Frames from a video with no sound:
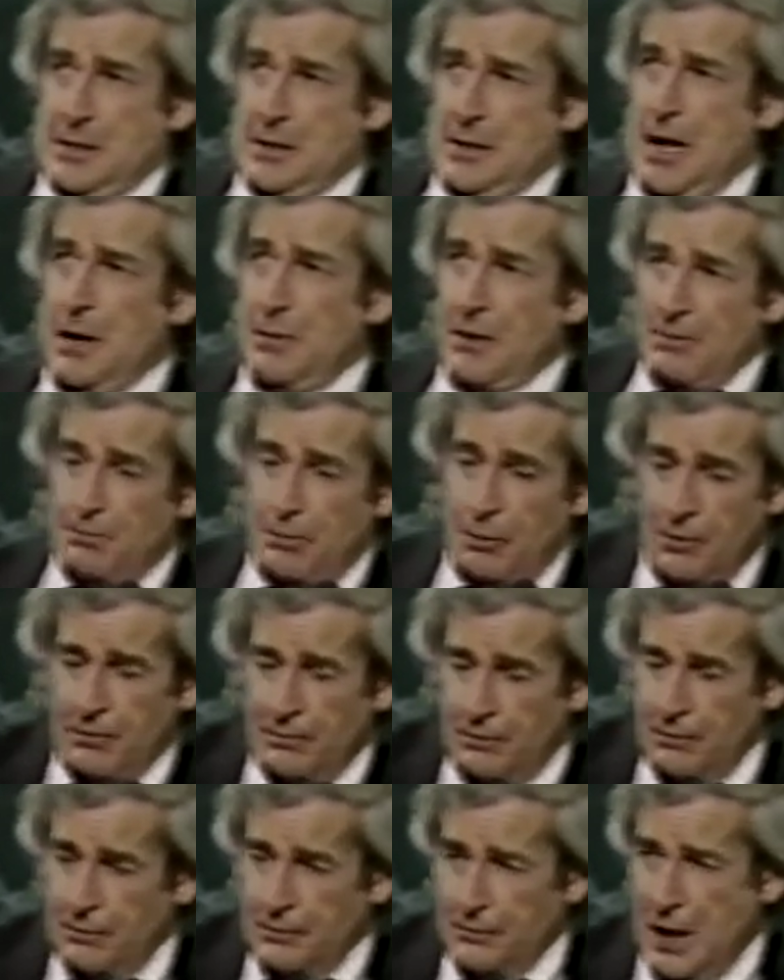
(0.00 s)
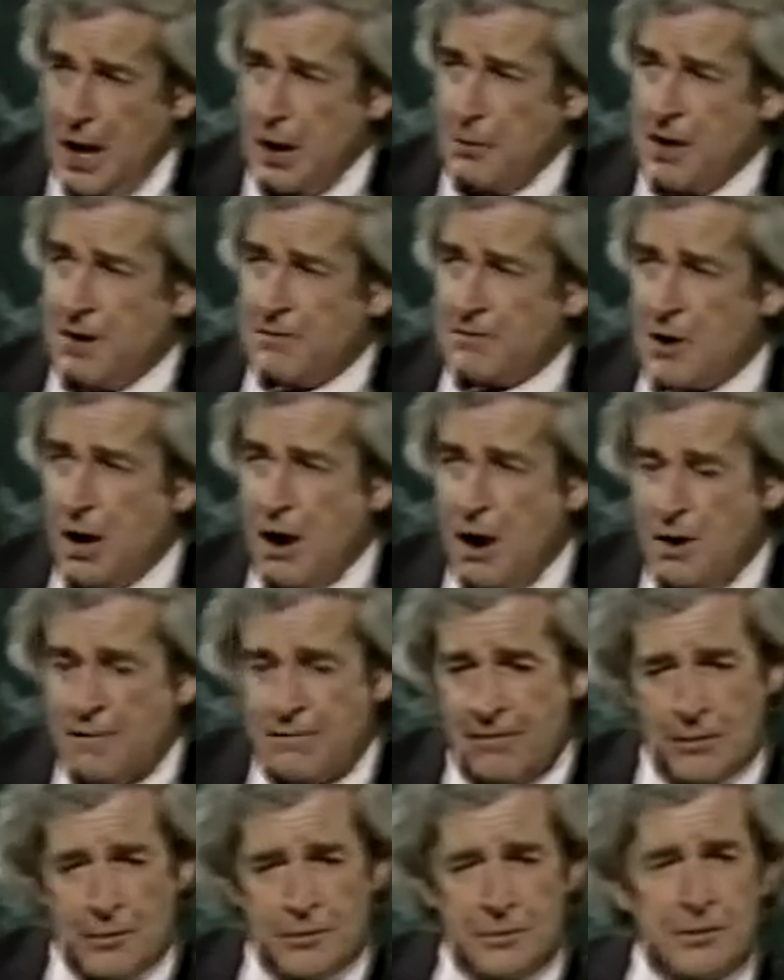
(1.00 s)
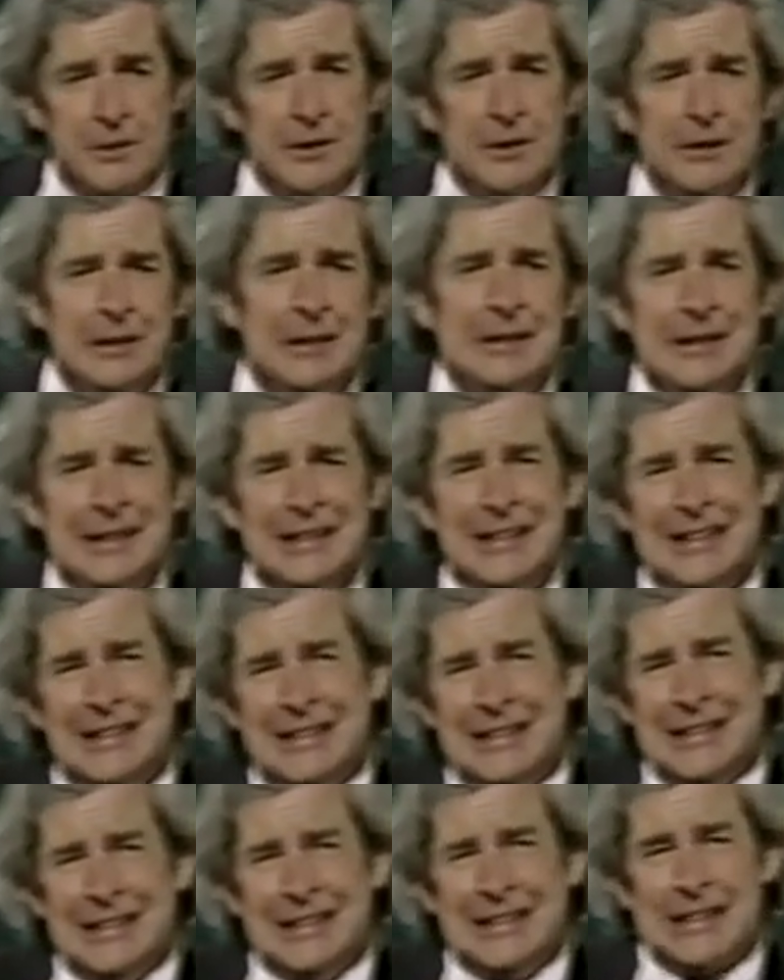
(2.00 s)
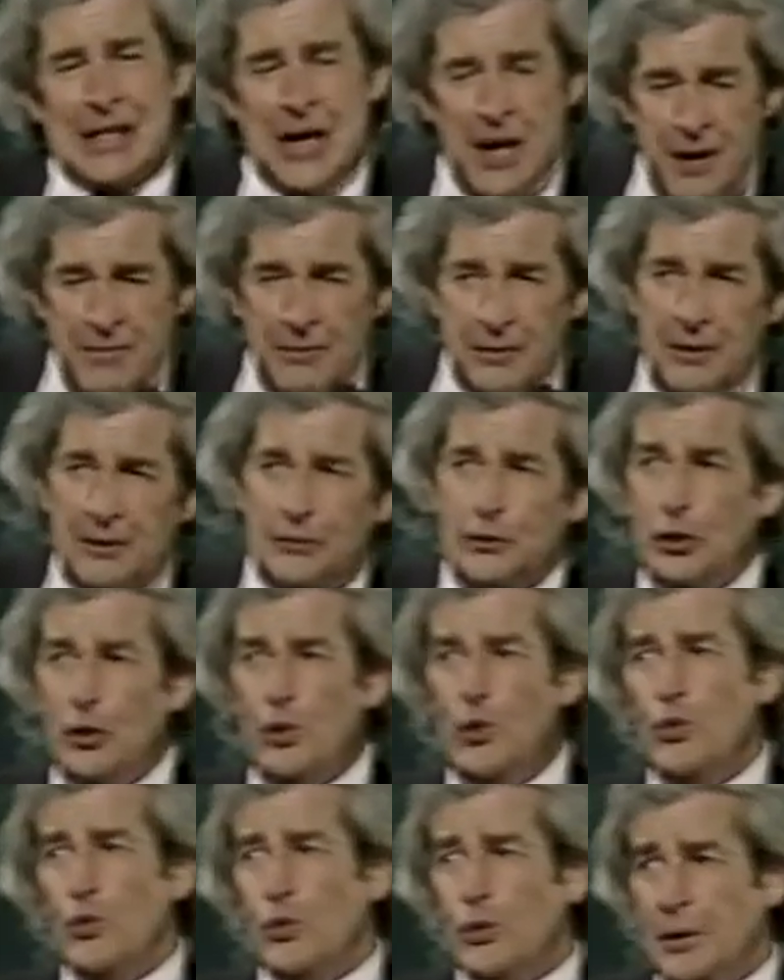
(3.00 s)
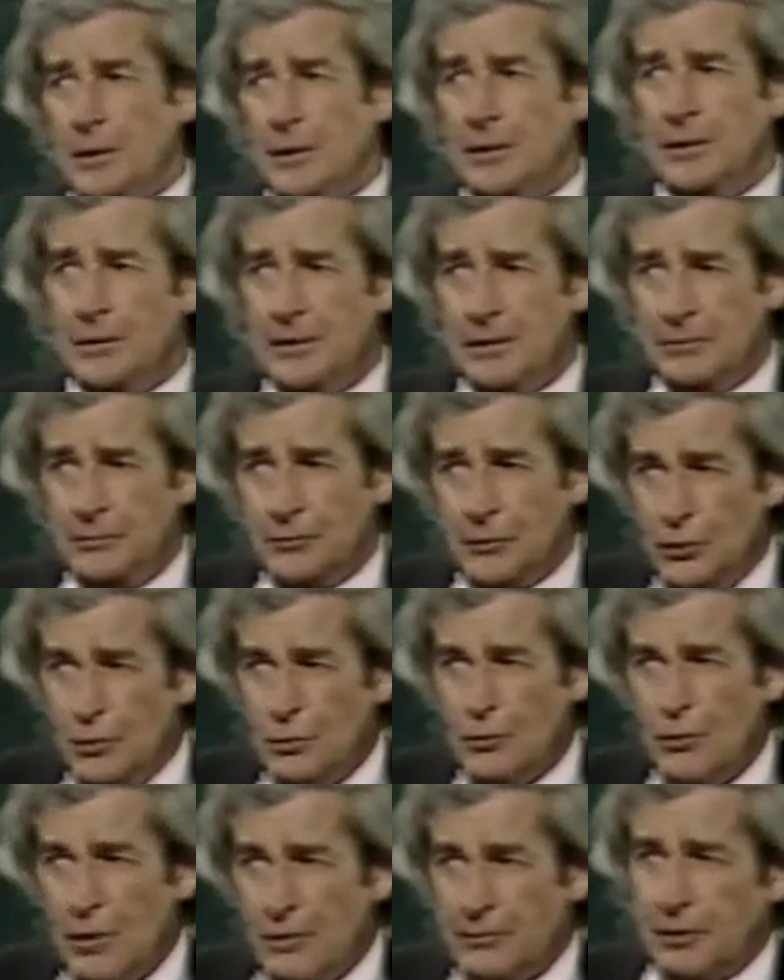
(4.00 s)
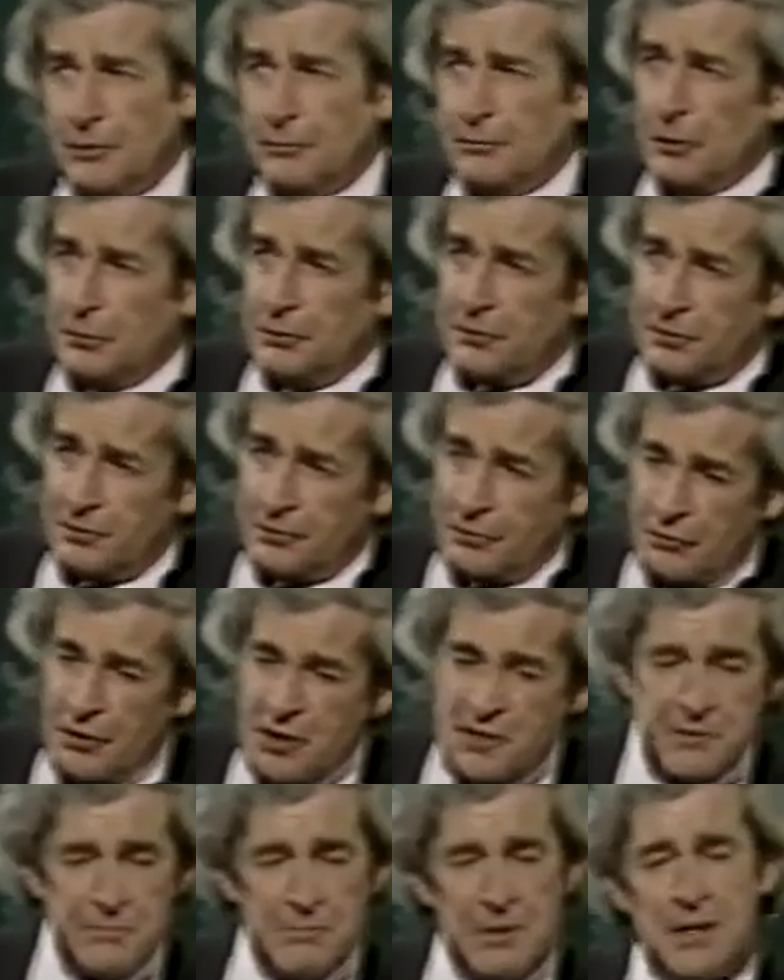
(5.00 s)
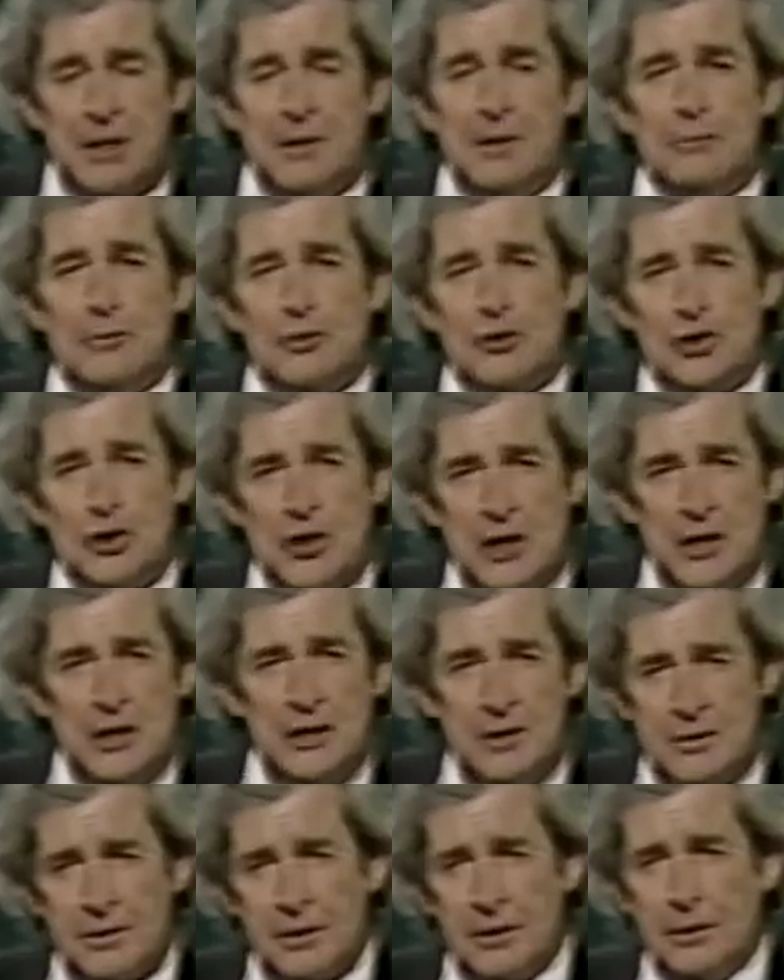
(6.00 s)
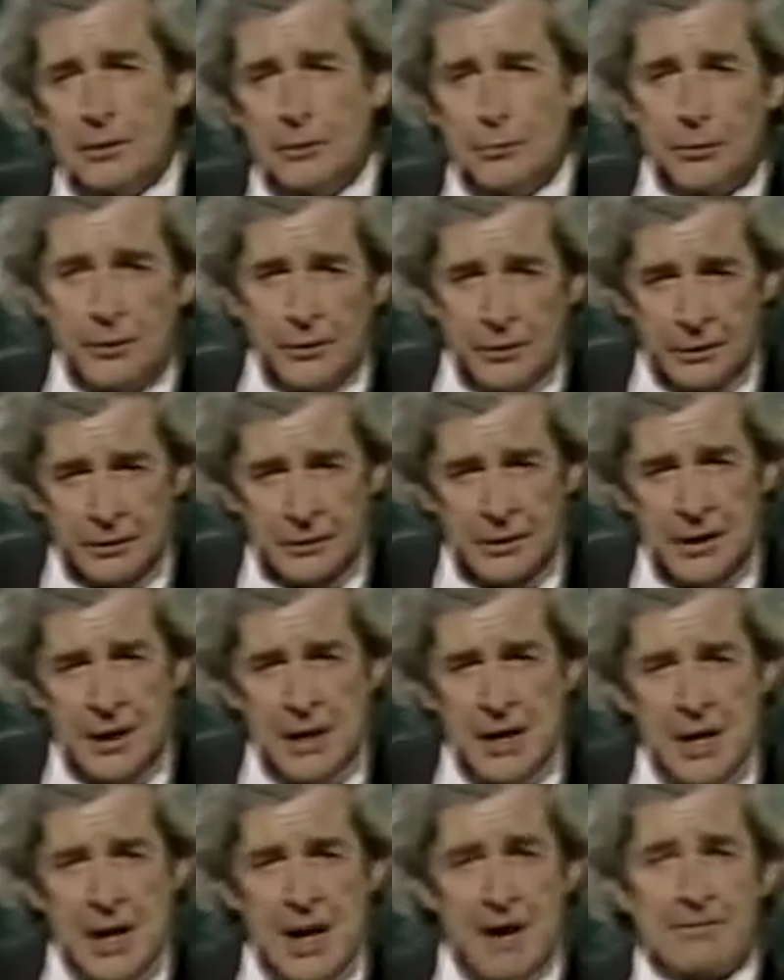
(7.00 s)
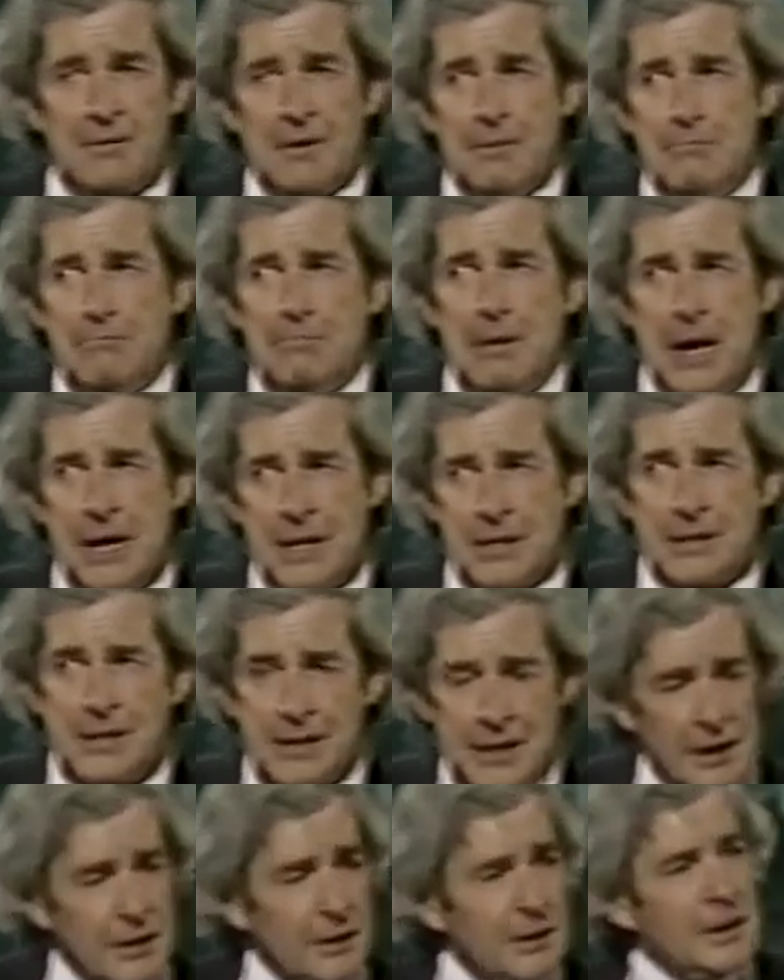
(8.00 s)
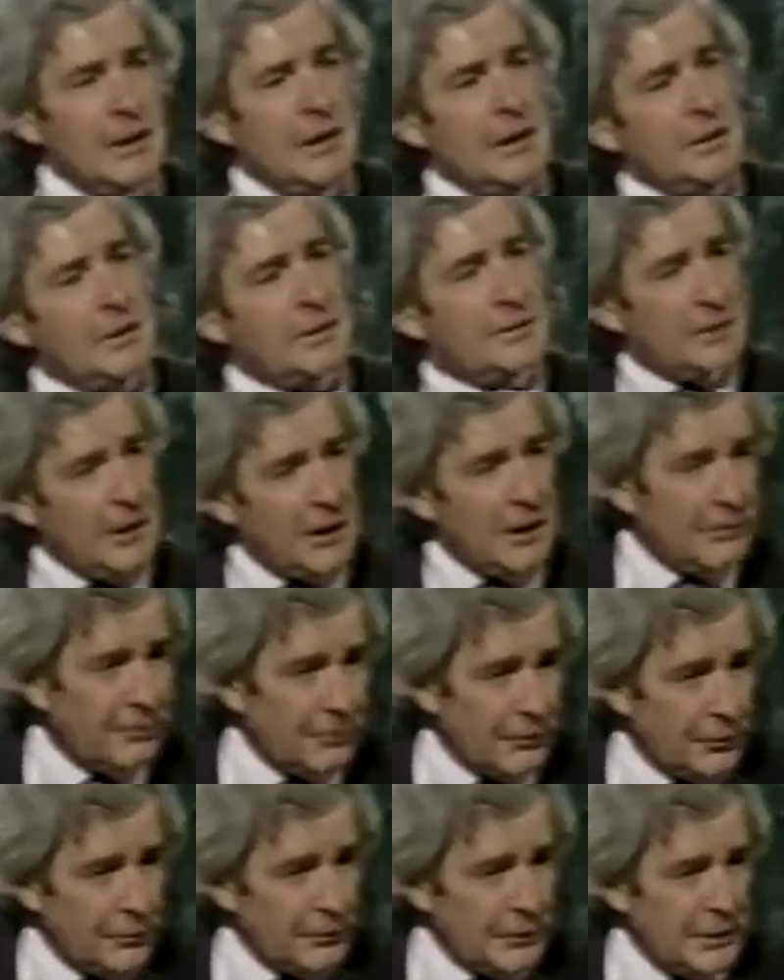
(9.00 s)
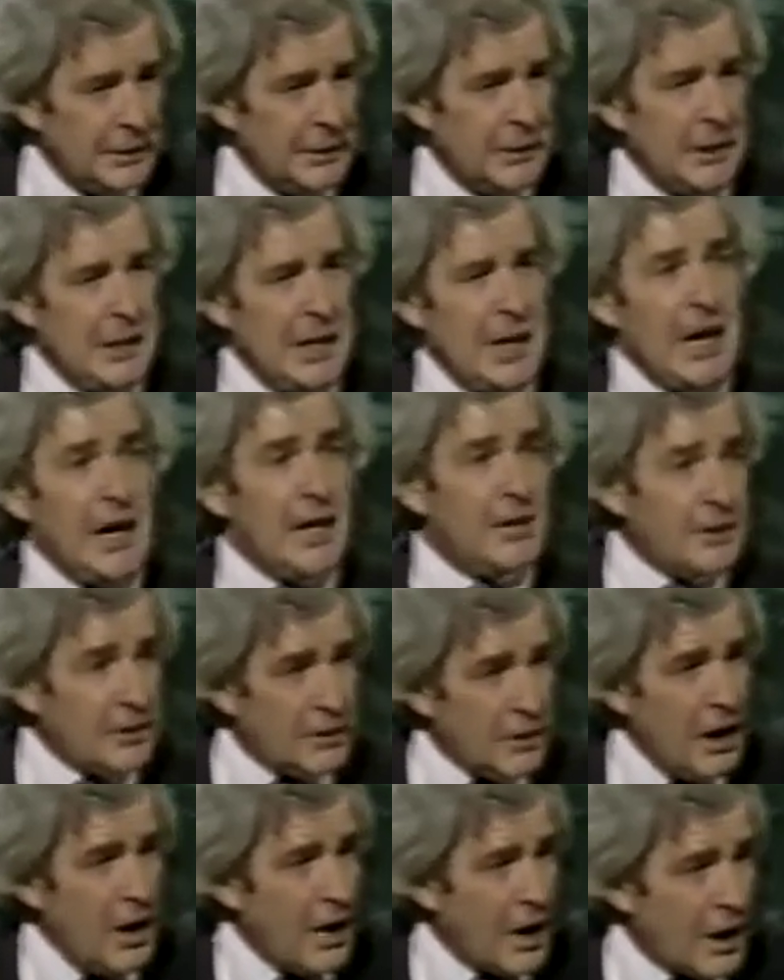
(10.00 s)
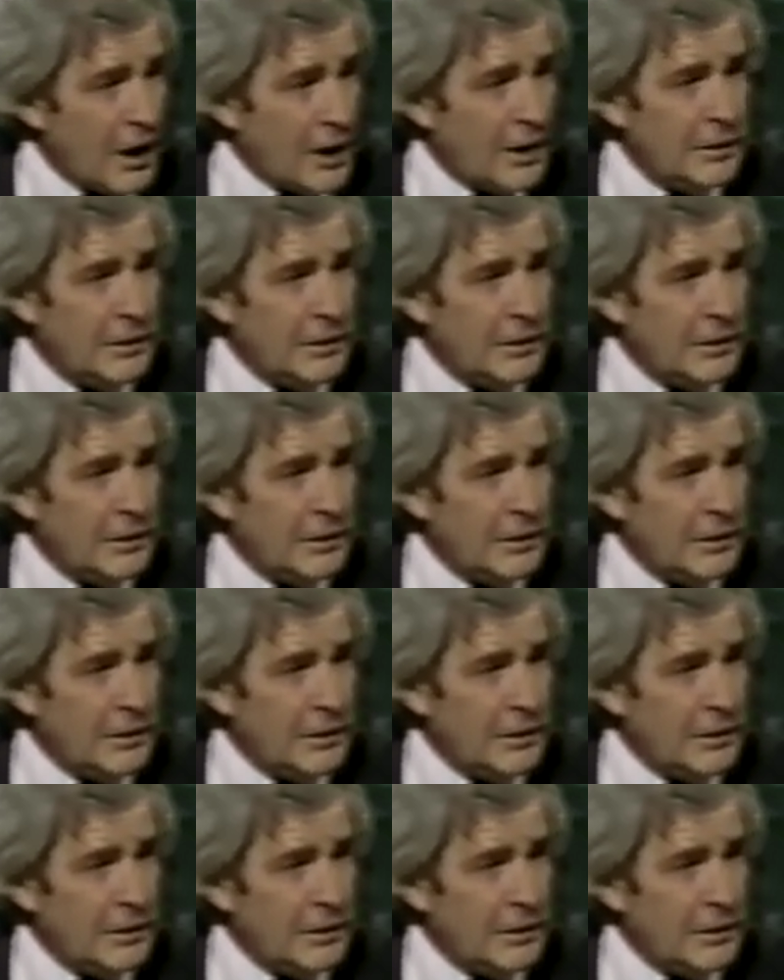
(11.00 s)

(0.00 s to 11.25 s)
Now we have portable. Now we have car phones. Car phones. Two of the most stress-making machines in the world have combined together: the telephone and the car.